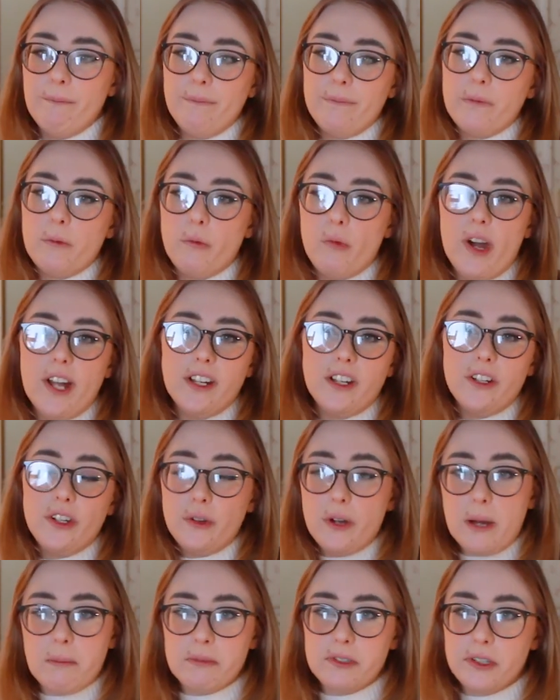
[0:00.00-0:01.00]
when a new
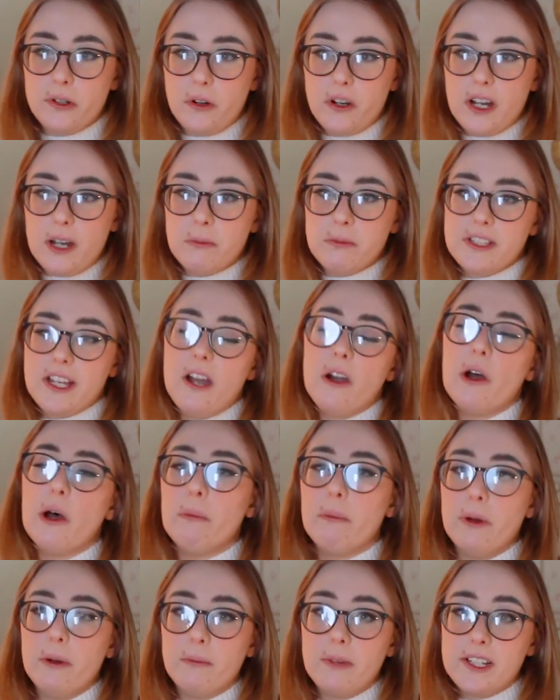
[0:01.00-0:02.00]
episode comes out. I'll
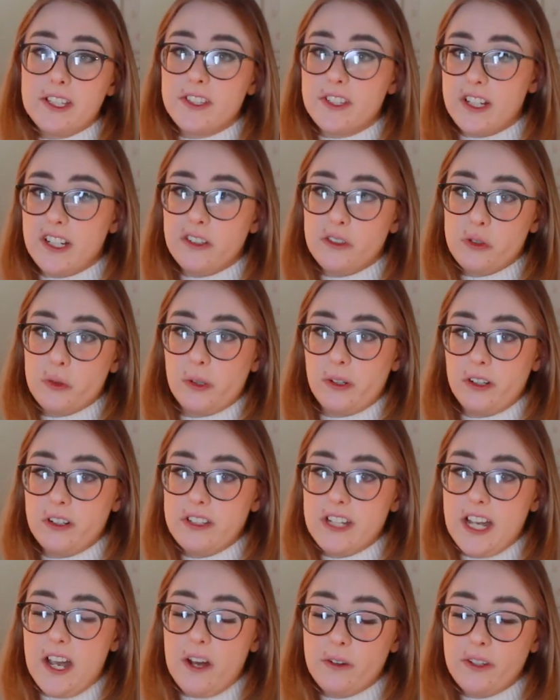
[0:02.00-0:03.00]
put my stan Twitter
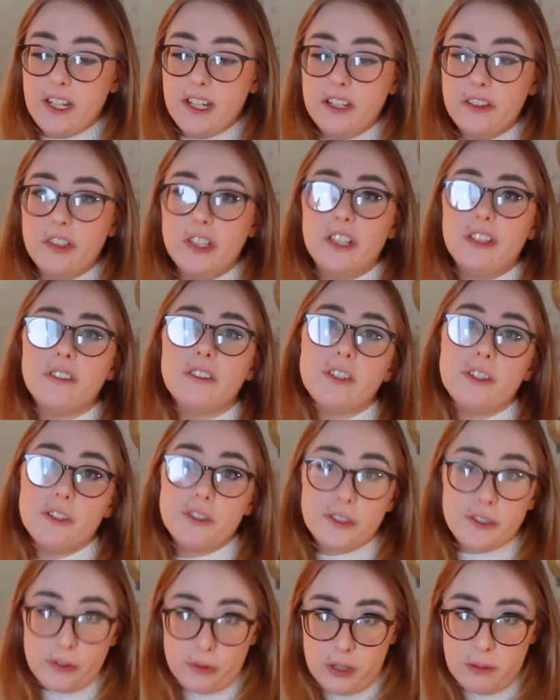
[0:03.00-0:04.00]
down in the
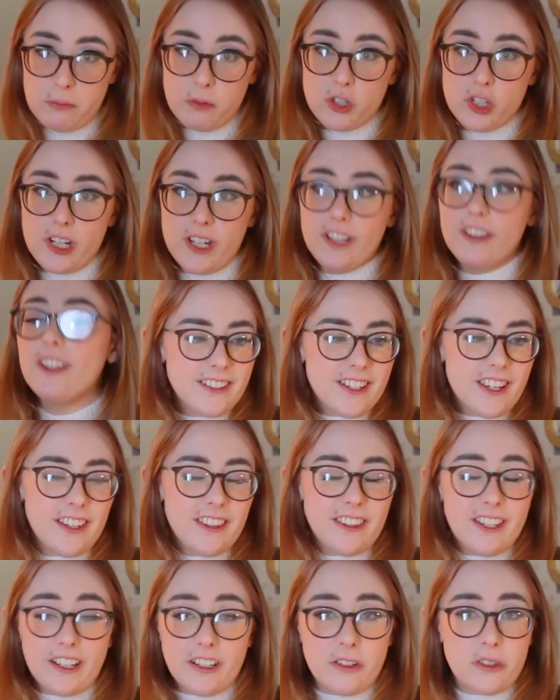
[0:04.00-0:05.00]
description.
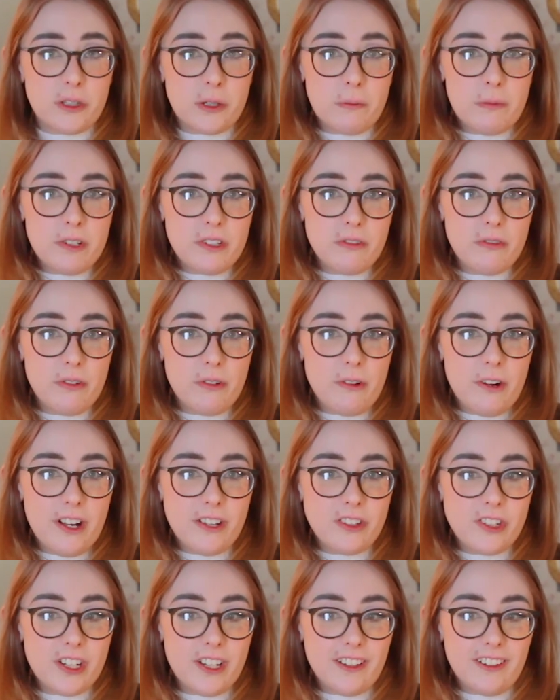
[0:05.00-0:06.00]
Thank you so much for
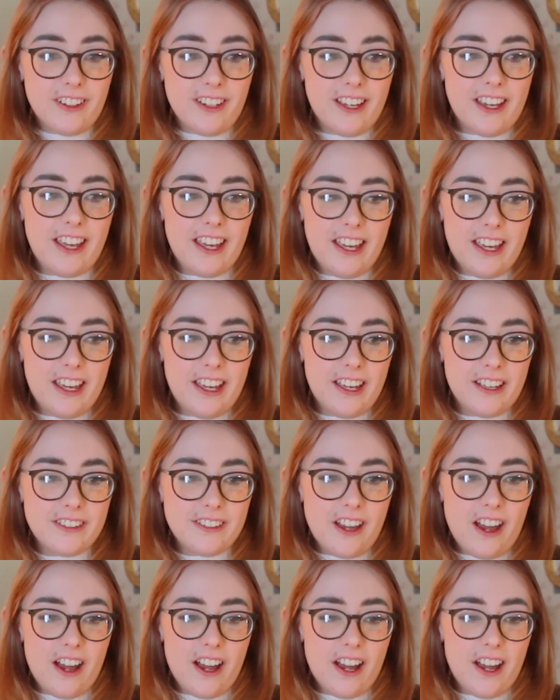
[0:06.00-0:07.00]
watching, and
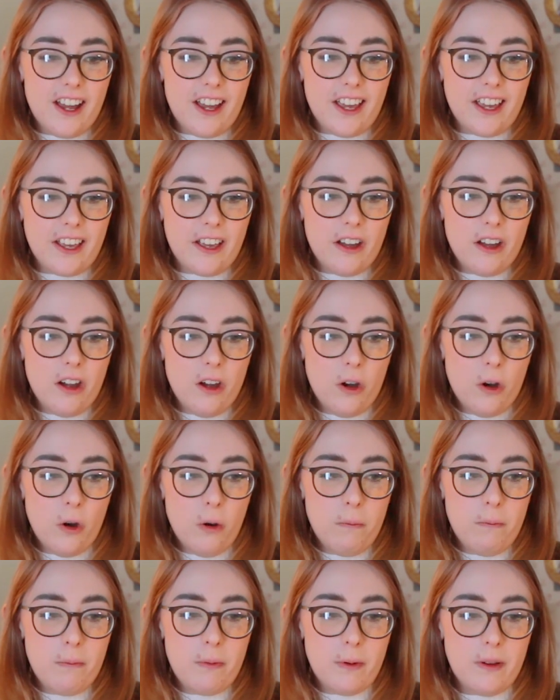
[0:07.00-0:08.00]
I
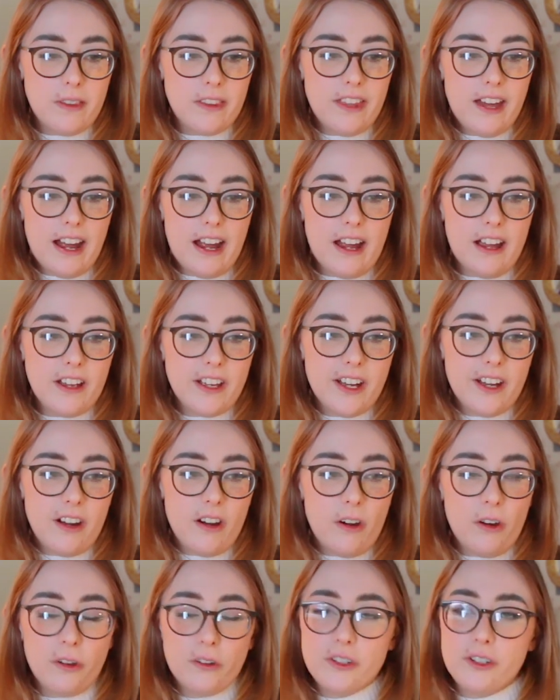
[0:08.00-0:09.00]
hope that
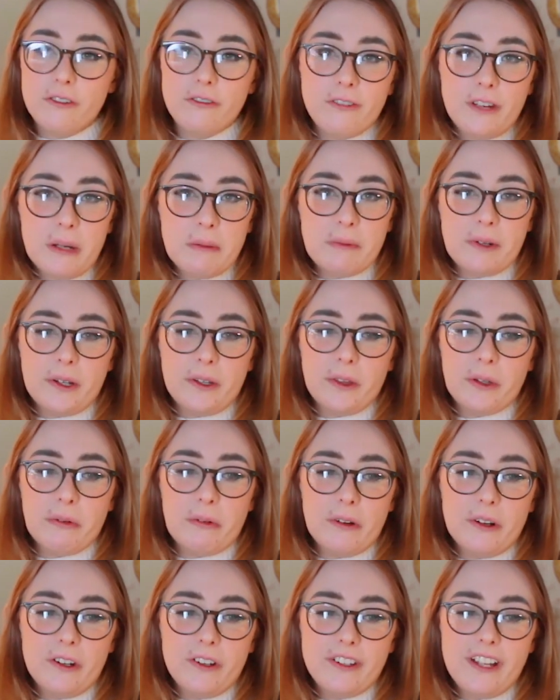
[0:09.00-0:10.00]
all JaFam around the
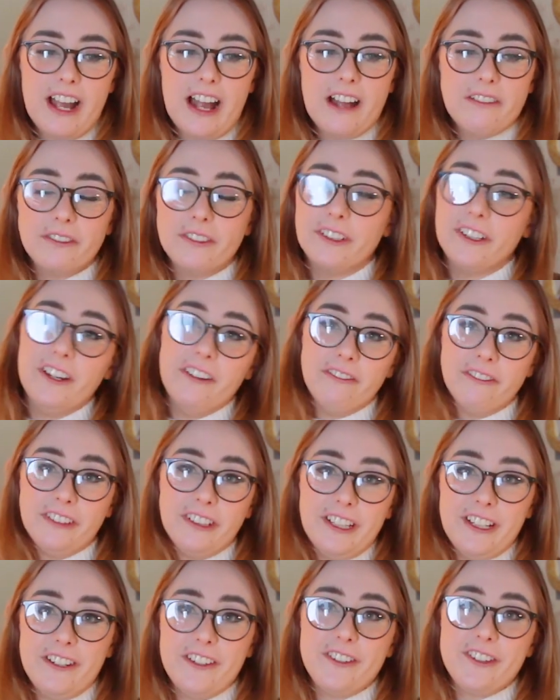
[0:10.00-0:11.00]
world have a
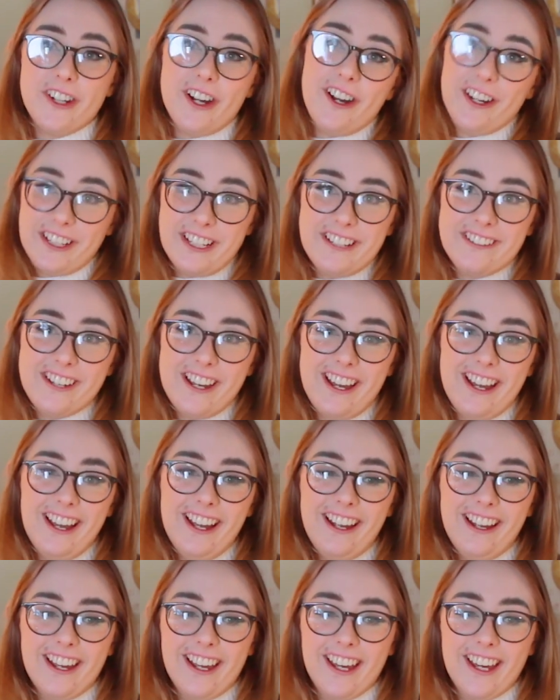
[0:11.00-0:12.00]
lovely Johnny
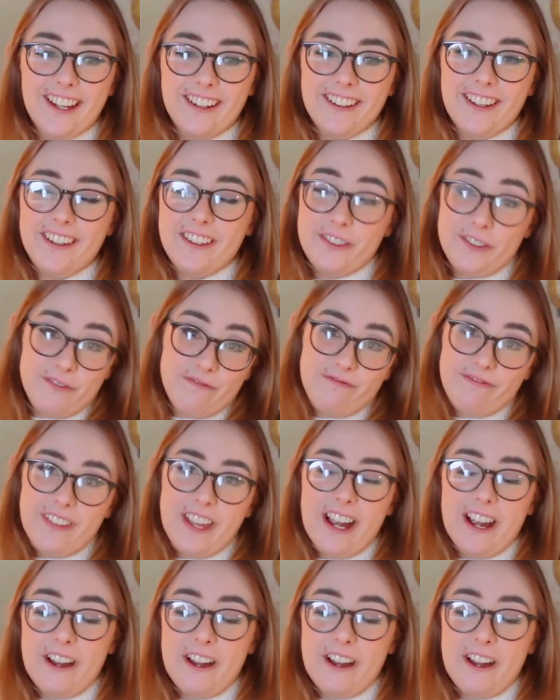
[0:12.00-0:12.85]
Day, and I